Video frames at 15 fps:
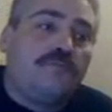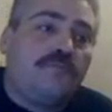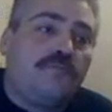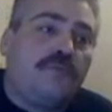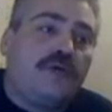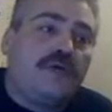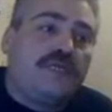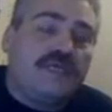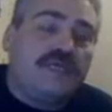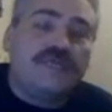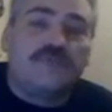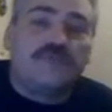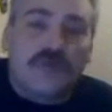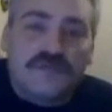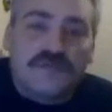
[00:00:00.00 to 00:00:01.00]
But he
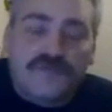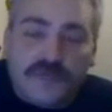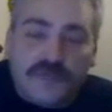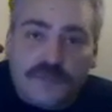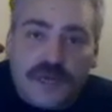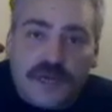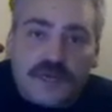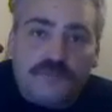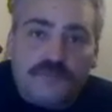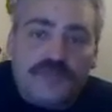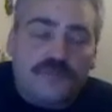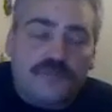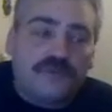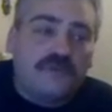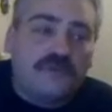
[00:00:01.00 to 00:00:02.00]
is working for the American
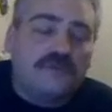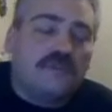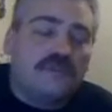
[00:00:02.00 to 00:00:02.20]
people.